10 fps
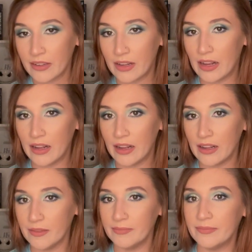
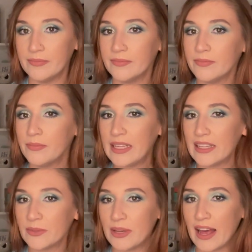but
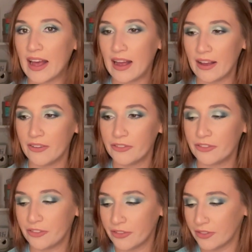yes, we have
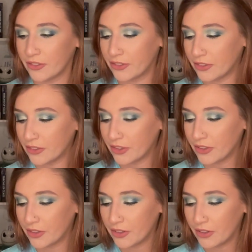
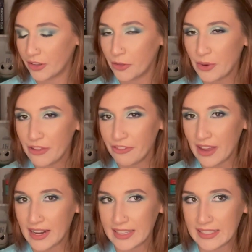3
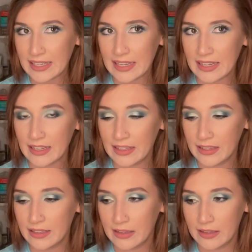fantasy,
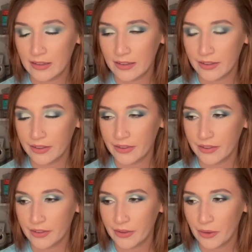
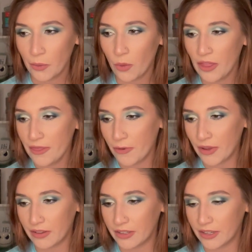1
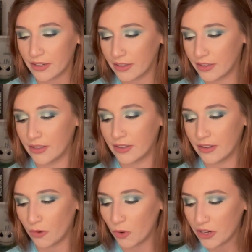thriller,
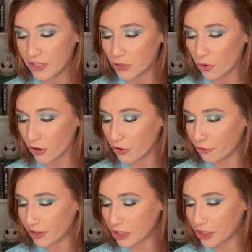1 historical
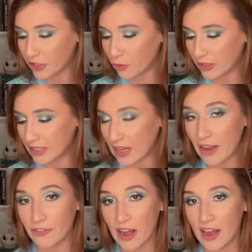fiction, 1
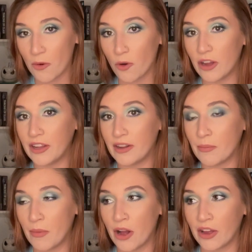sci-fi, 1
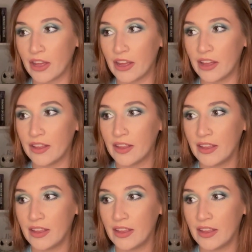manga,